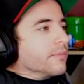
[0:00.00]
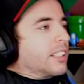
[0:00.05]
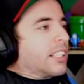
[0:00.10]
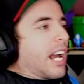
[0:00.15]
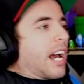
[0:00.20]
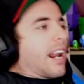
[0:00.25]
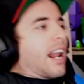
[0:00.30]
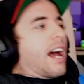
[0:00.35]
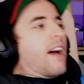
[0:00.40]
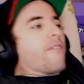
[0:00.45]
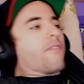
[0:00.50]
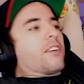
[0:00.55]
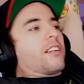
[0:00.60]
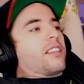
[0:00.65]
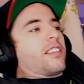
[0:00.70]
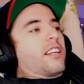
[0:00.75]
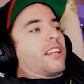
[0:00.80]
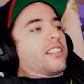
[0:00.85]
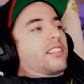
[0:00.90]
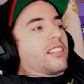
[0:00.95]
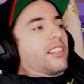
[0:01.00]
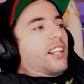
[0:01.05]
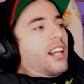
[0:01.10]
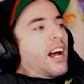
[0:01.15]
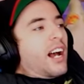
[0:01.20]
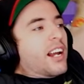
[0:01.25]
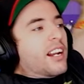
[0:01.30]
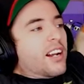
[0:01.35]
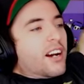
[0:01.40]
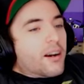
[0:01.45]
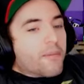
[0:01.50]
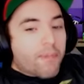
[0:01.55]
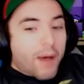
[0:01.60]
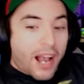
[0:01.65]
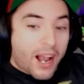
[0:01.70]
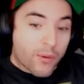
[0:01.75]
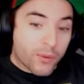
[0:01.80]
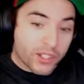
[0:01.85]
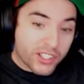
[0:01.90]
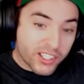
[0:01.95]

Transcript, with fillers: get everything to line up, I would